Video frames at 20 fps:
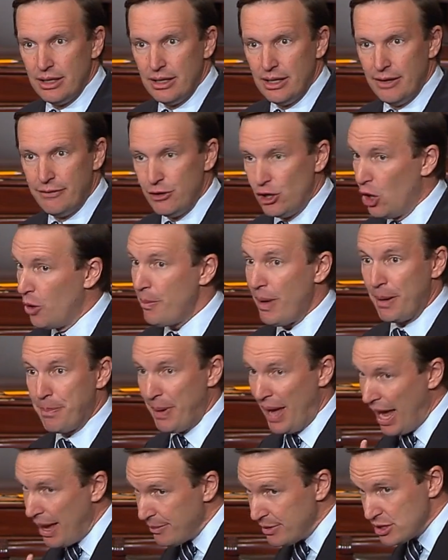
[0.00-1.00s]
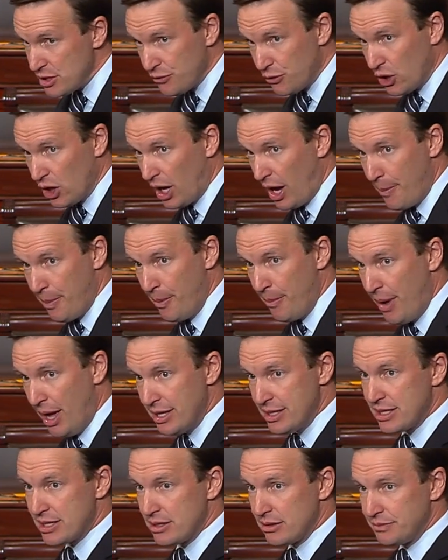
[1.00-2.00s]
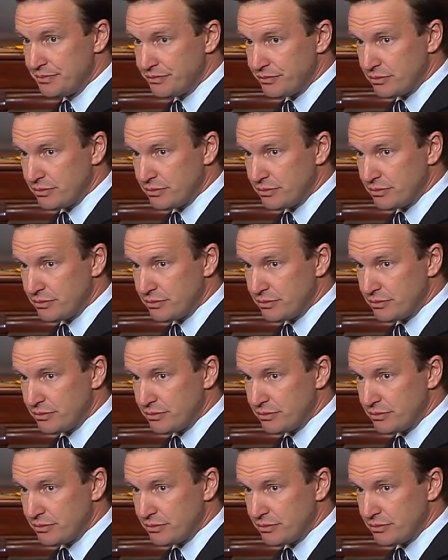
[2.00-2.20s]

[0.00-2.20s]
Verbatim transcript: If you don't make payments for a couple months,